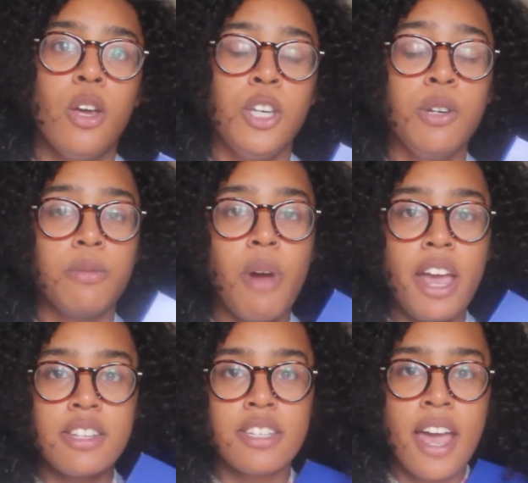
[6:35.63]
You
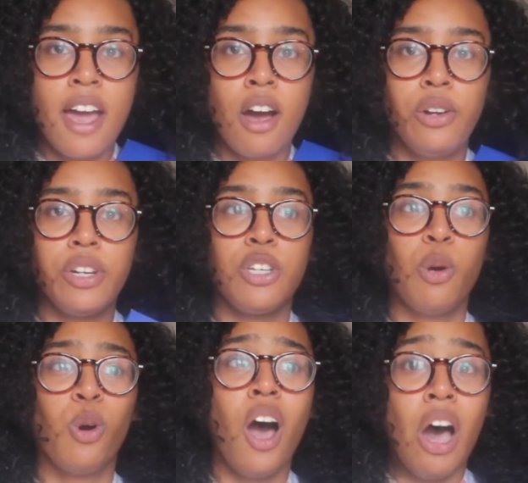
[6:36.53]
write down
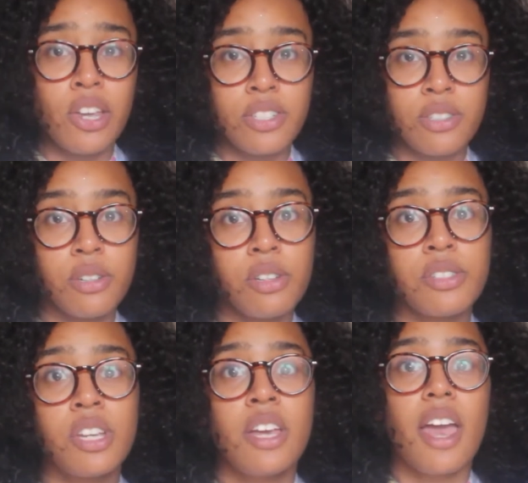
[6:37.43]
your
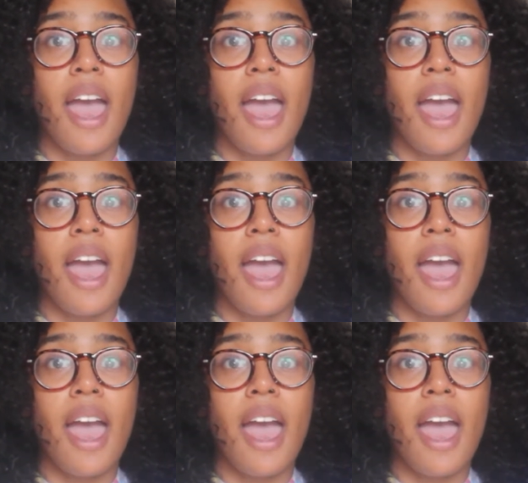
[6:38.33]
hostel's